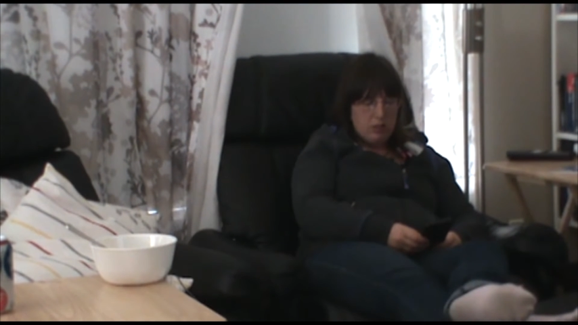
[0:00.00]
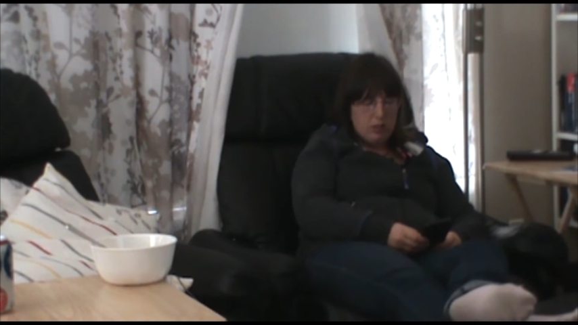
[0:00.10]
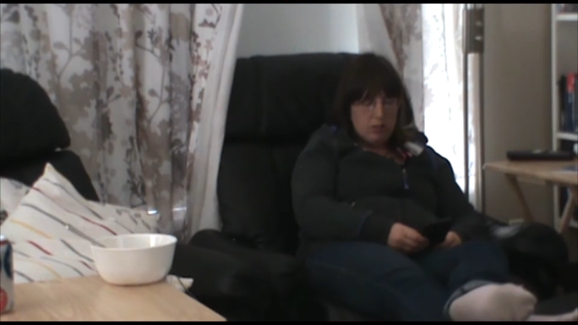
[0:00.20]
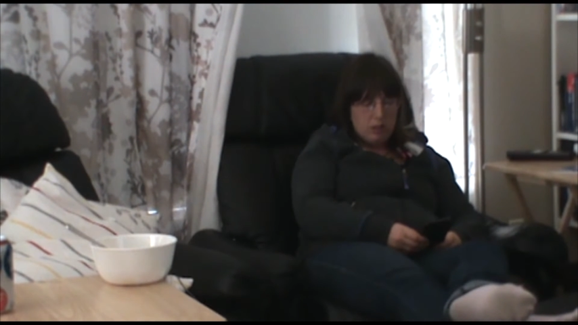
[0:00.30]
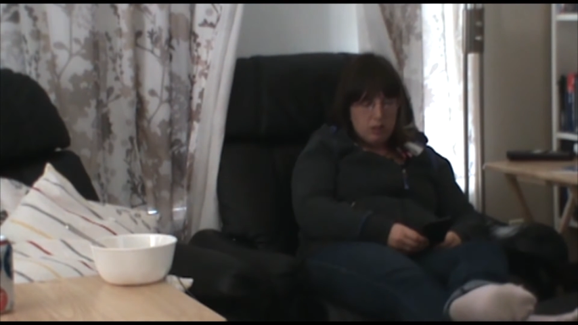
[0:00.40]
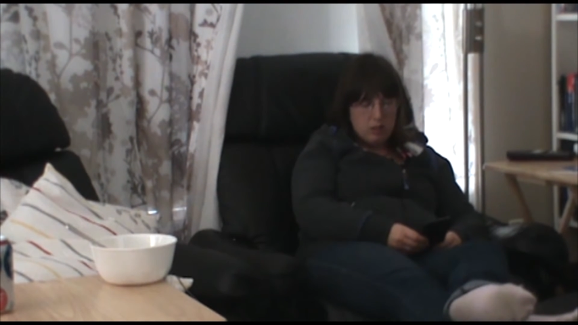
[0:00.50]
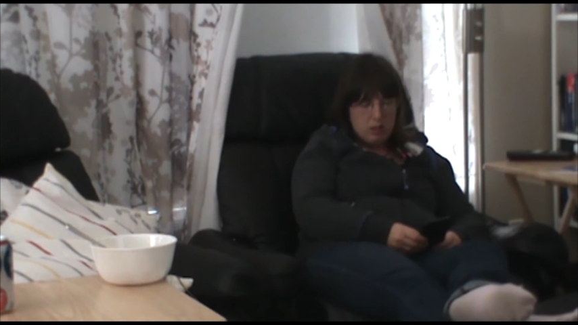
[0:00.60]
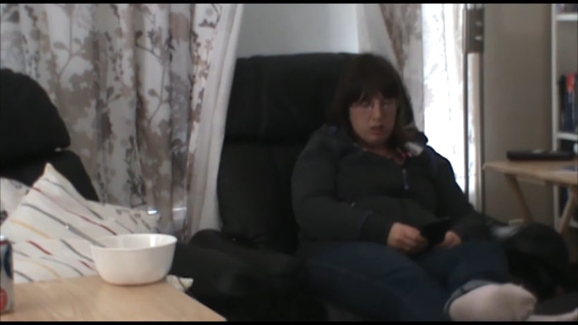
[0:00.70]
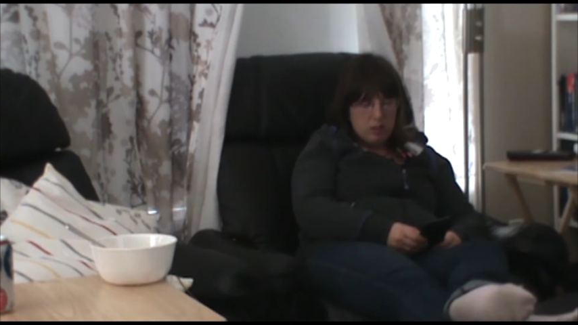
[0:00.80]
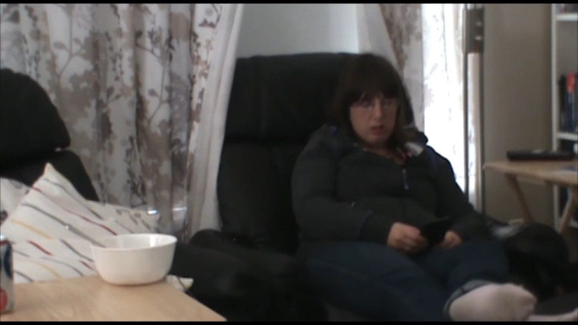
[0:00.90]

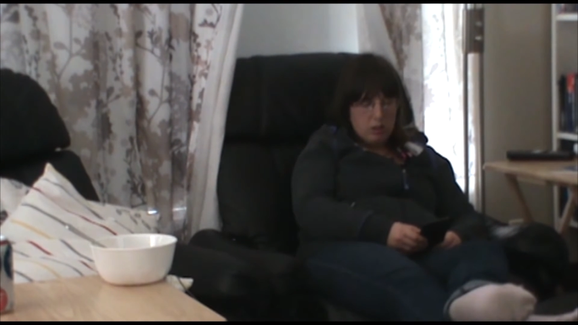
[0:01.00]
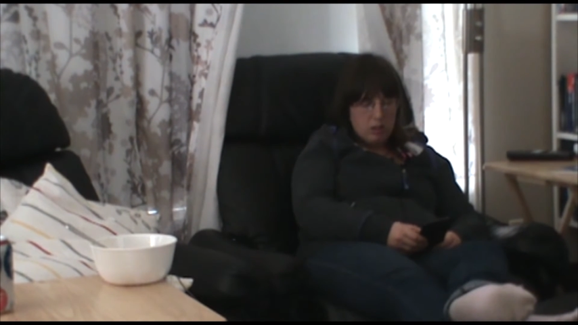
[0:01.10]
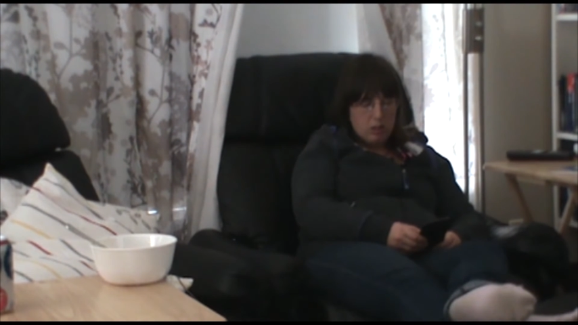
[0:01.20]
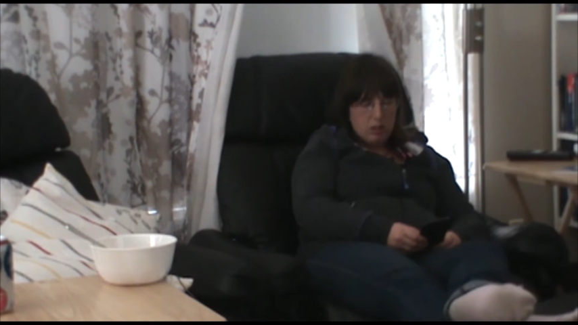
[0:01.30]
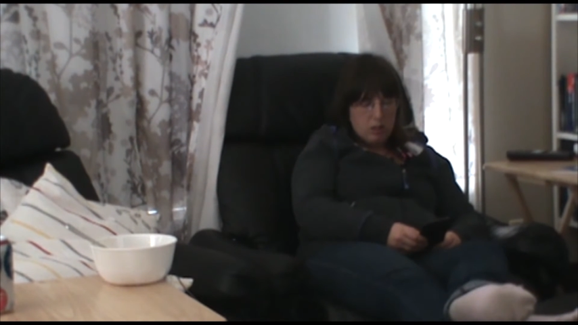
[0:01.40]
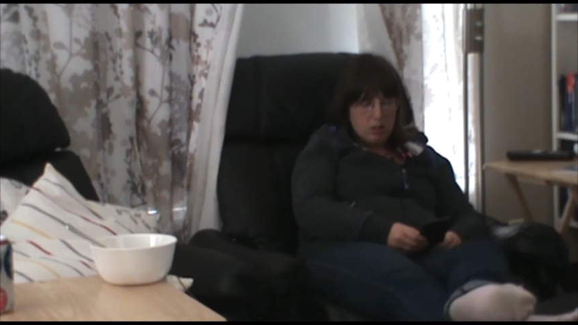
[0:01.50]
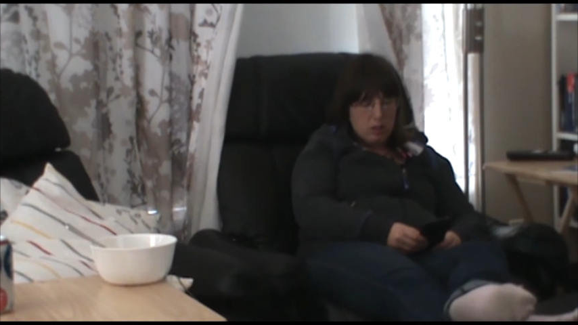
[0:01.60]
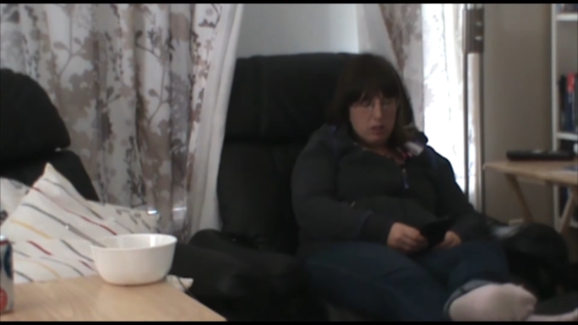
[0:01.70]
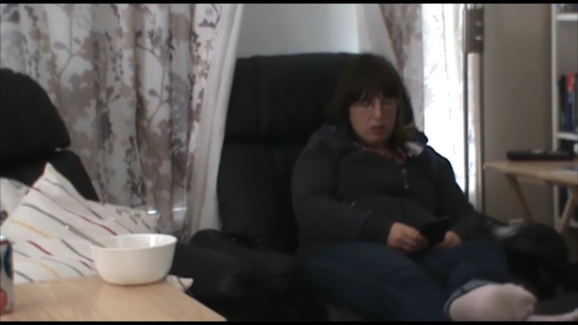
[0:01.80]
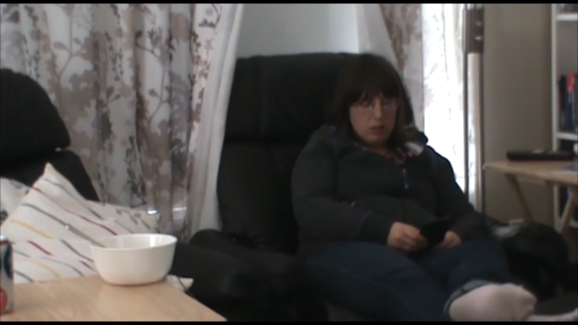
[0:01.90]

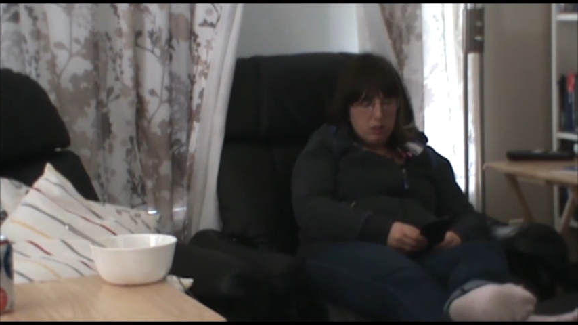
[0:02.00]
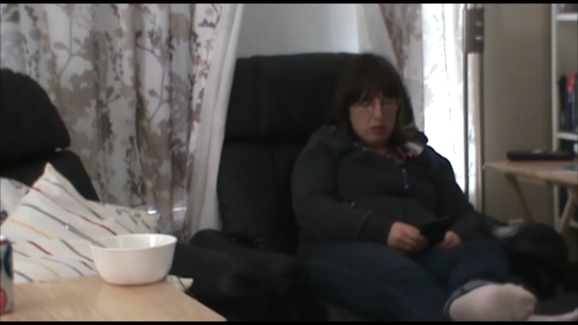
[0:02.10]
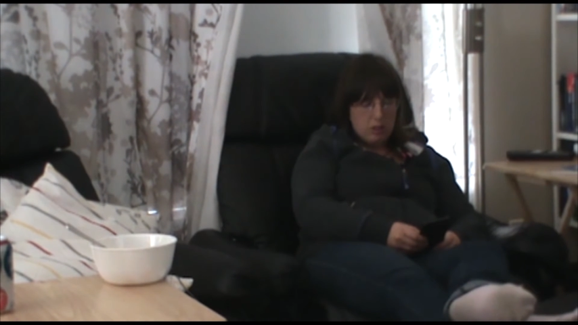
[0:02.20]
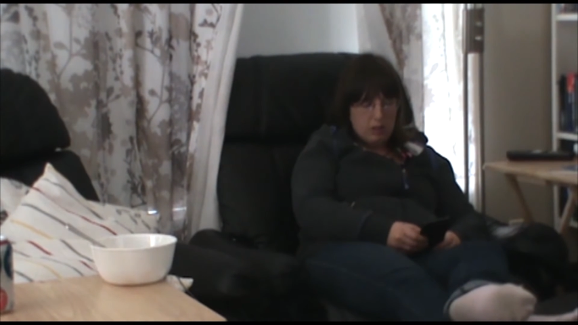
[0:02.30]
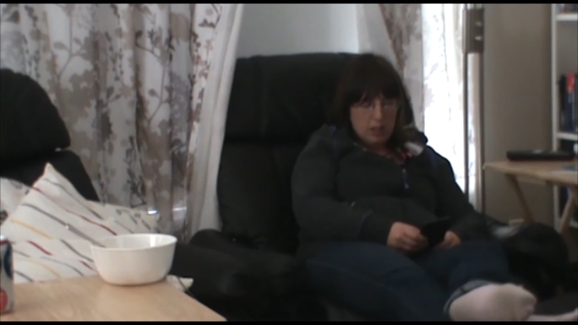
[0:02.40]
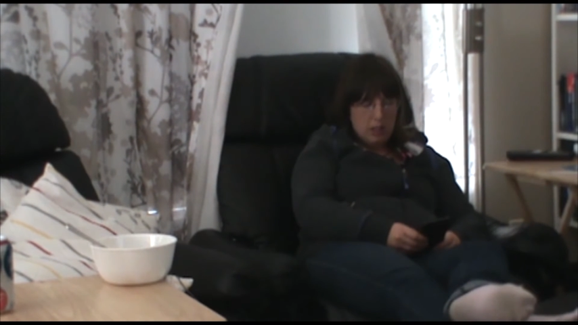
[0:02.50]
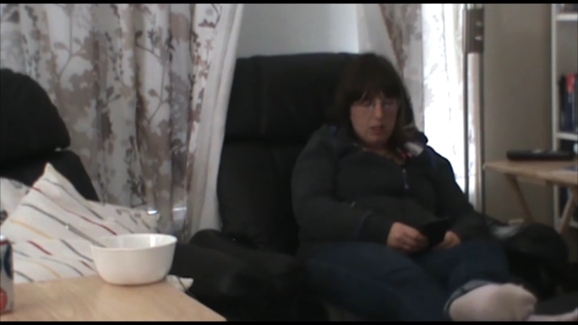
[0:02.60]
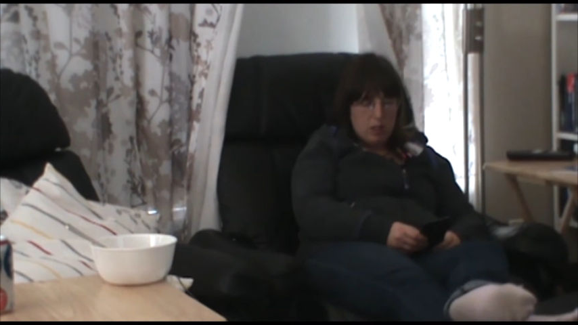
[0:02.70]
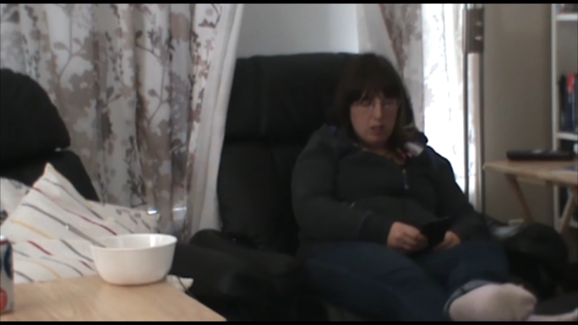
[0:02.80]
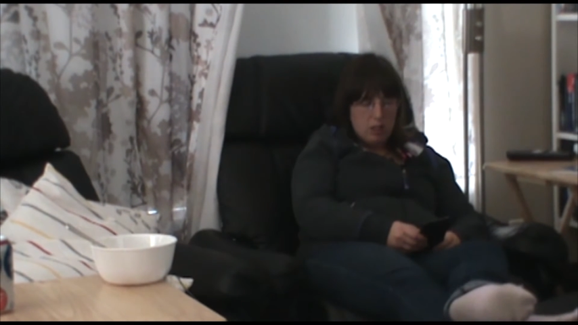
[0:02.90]

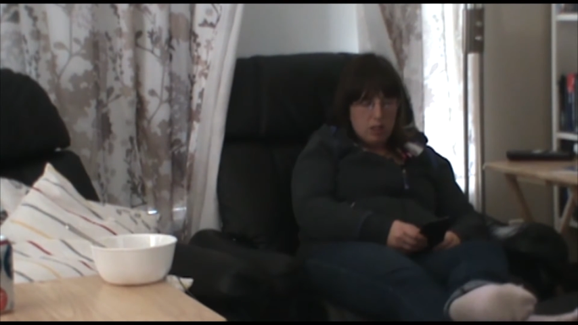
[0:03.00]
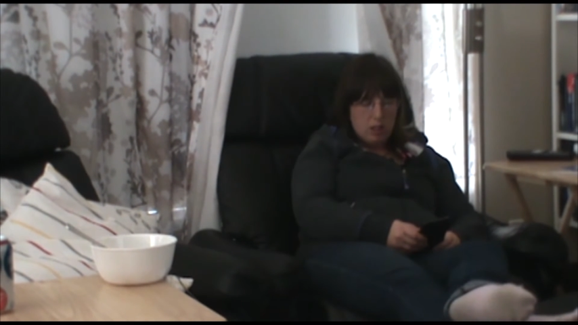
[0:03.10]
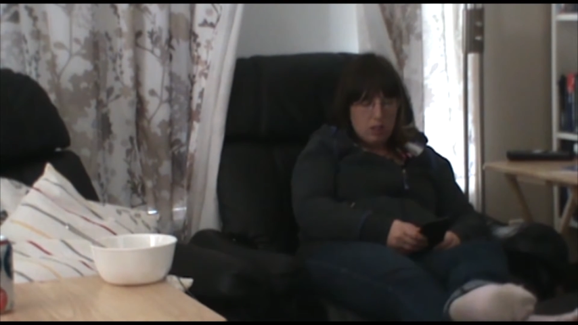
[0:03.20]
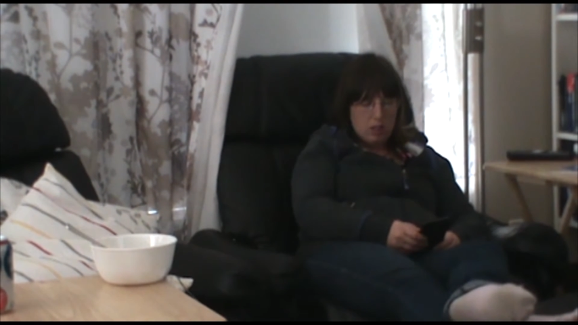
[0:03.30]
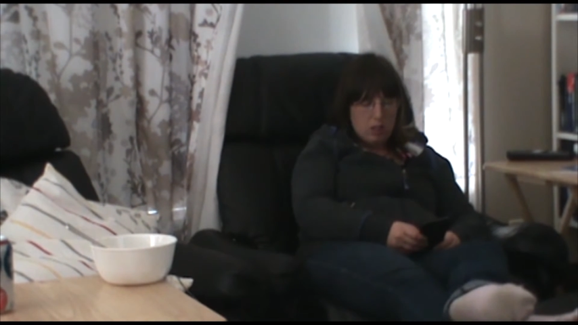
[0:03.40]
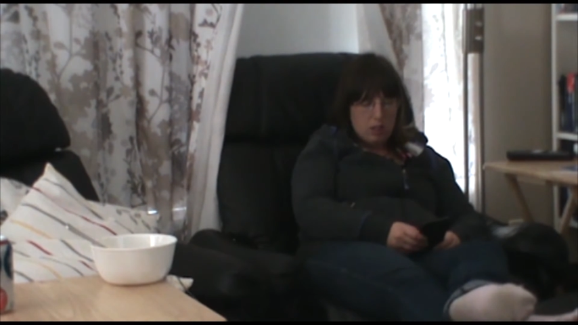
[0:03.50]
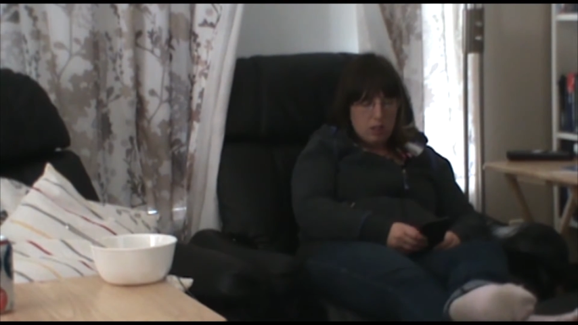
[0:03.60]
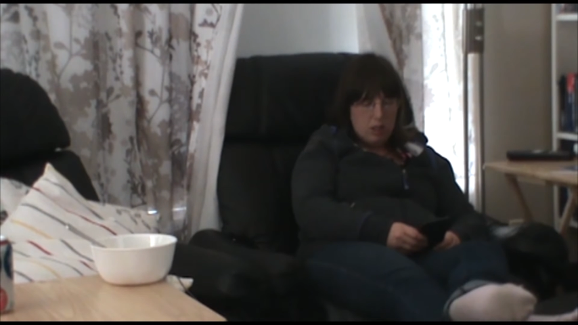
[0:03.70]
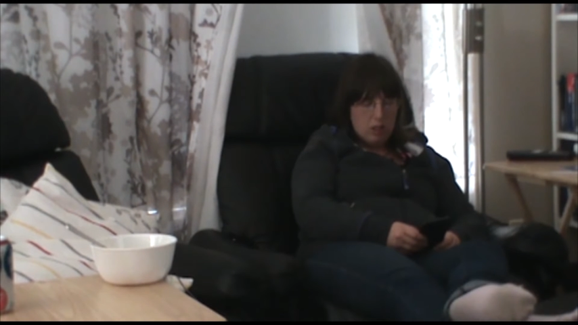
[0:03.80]
No one is speaking in this clip.